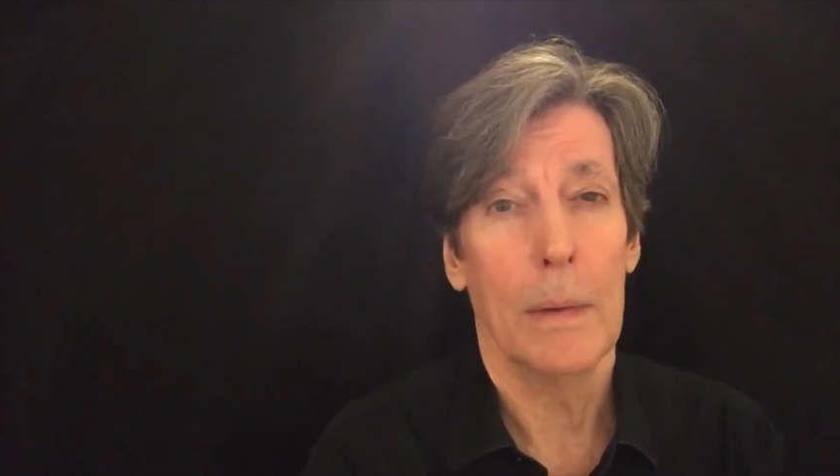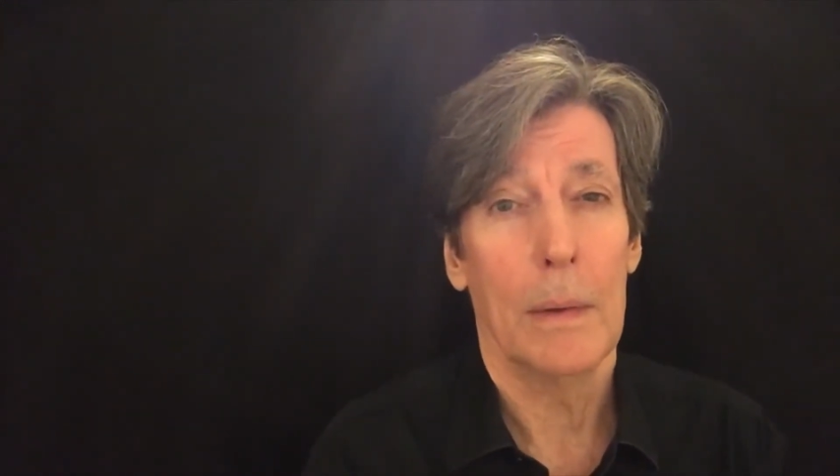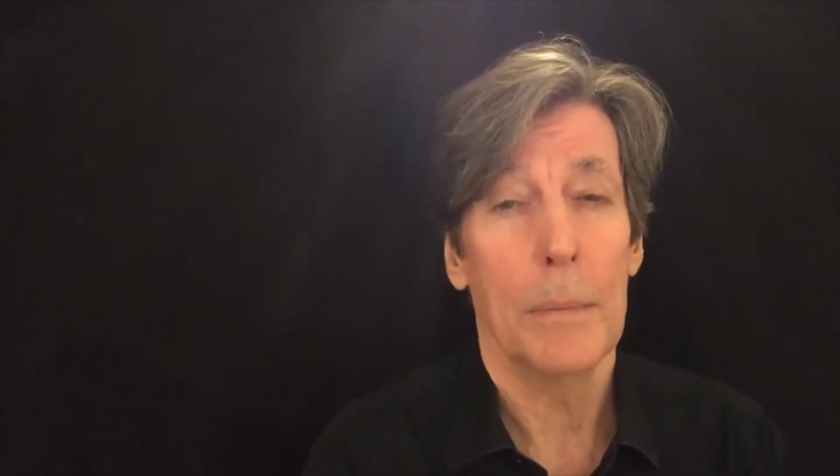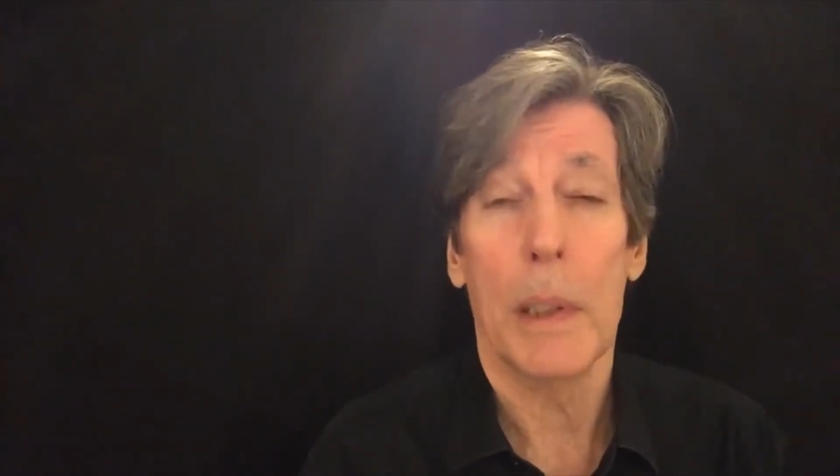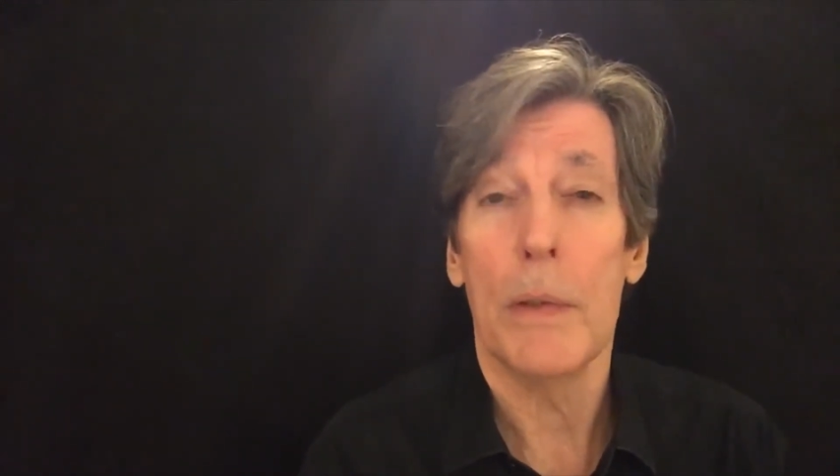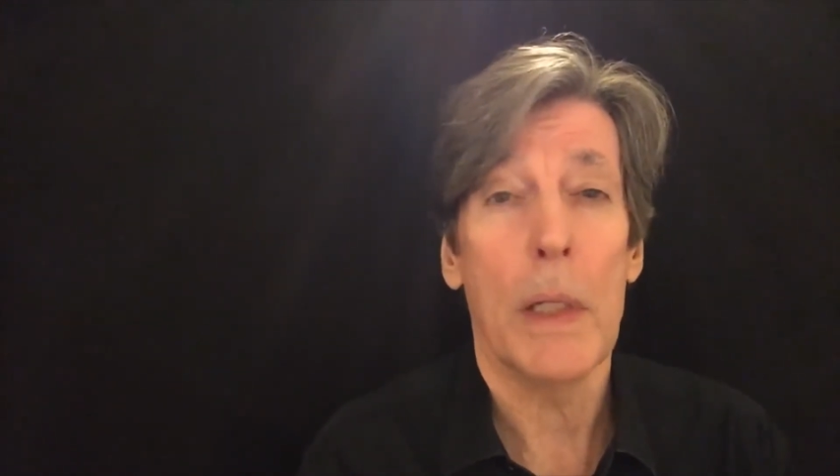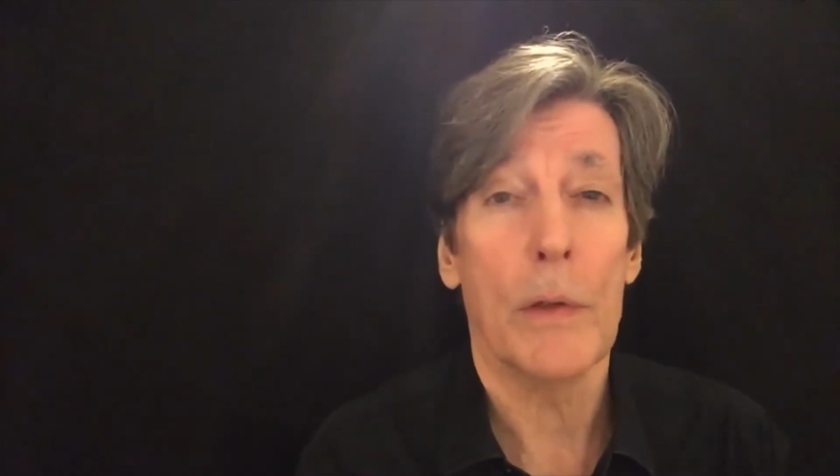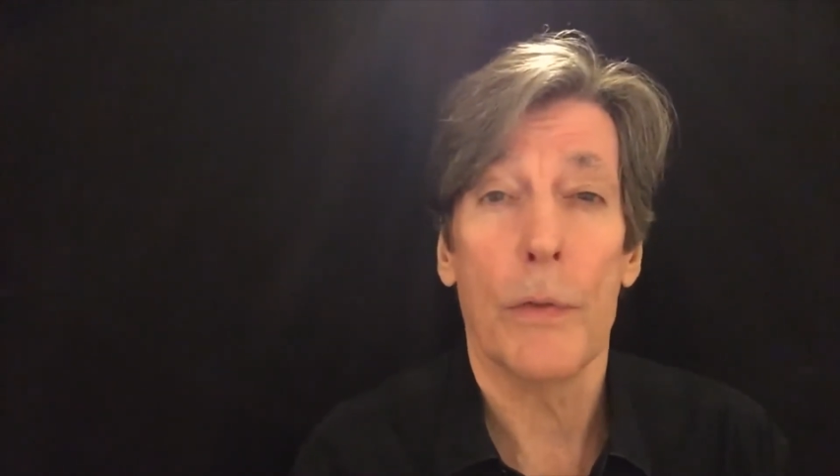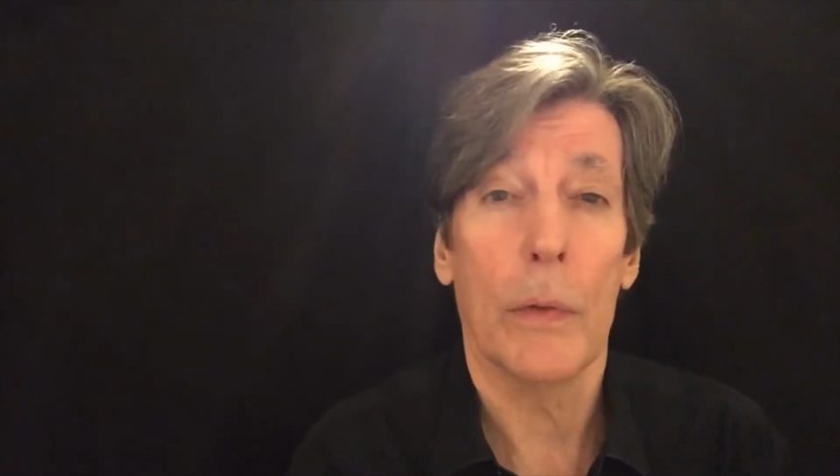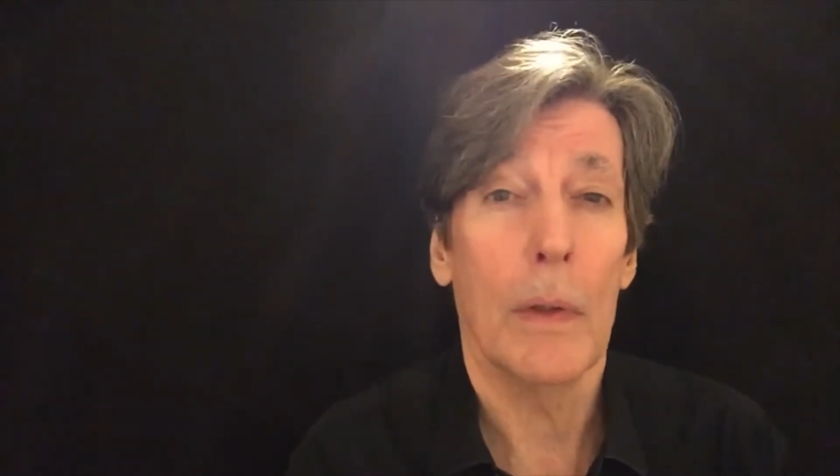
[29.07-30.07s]
but he takes
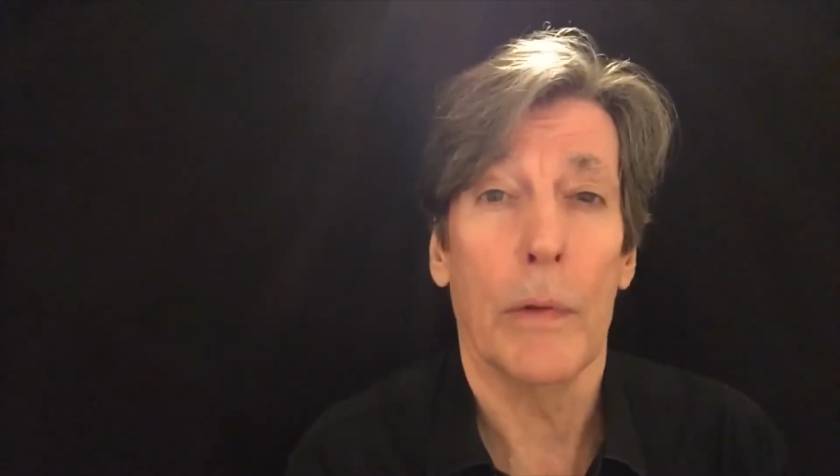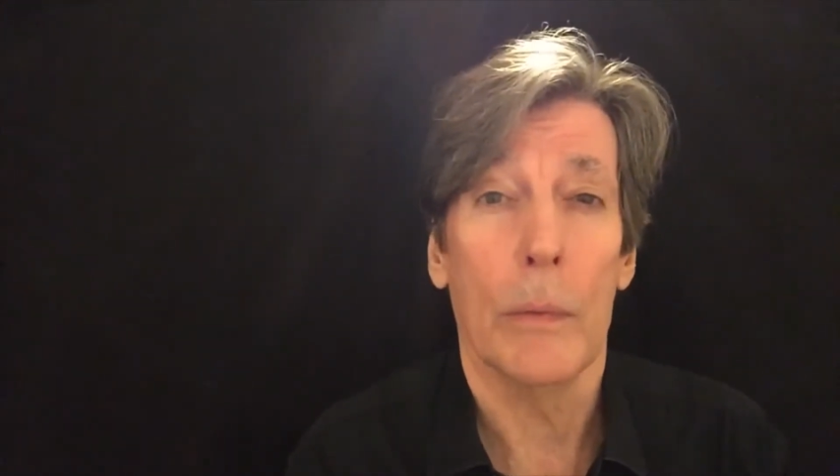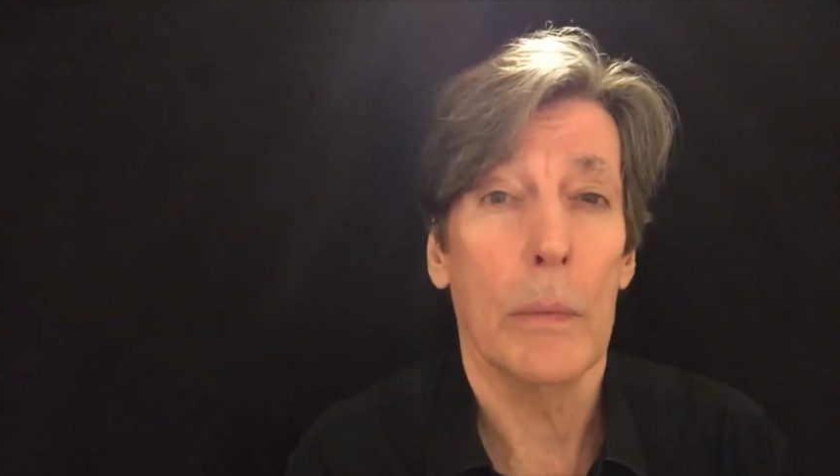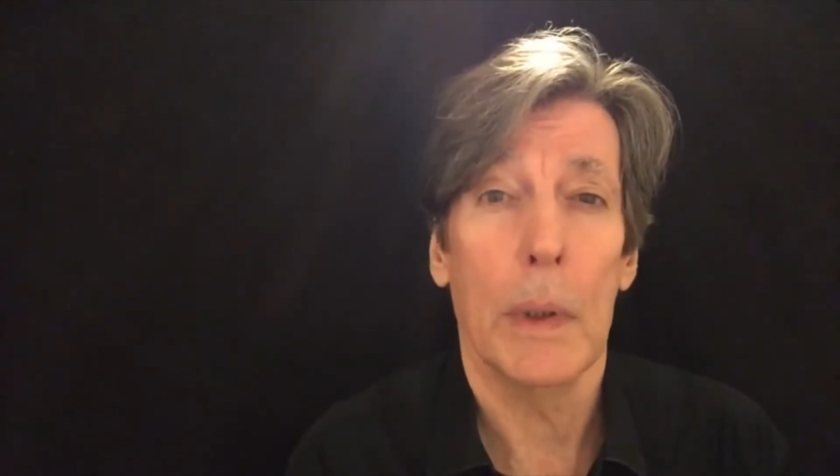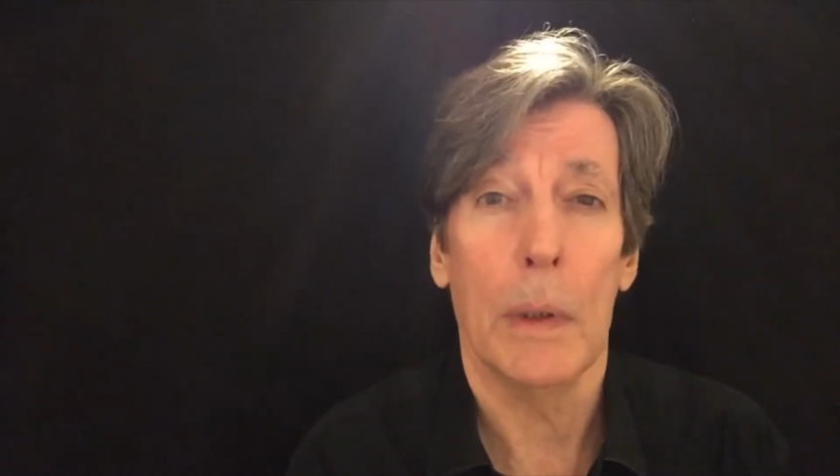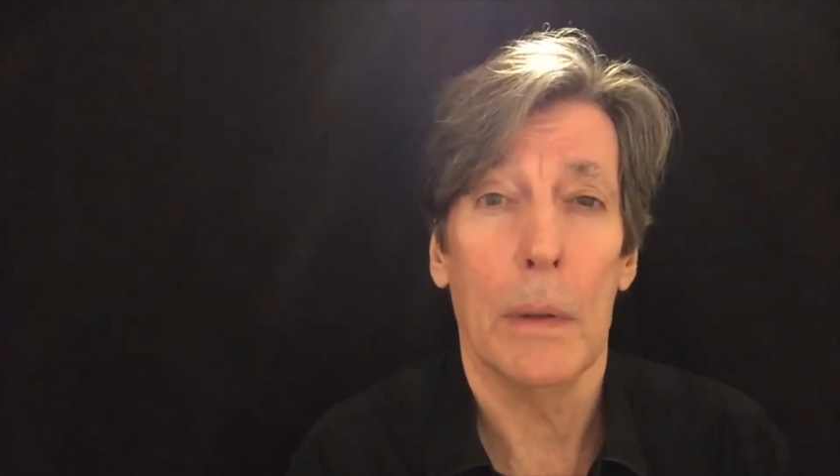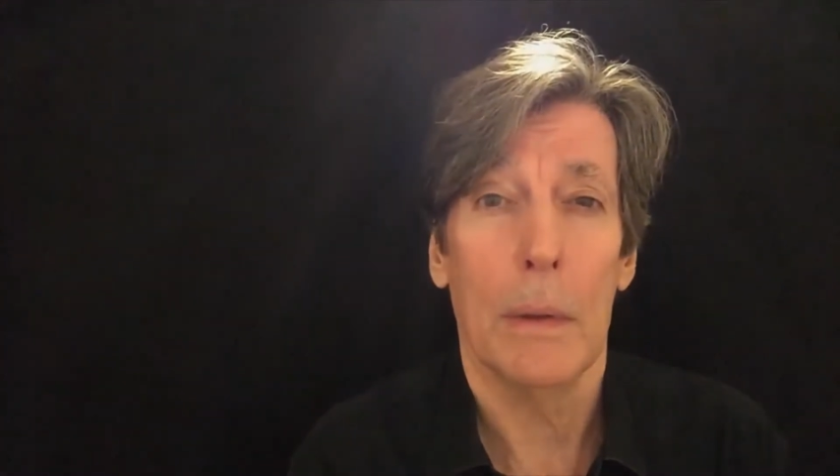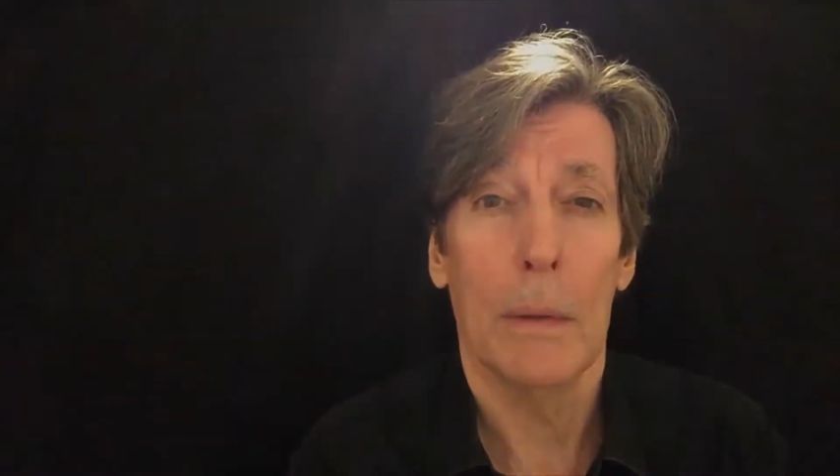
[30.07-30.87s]
forever to read.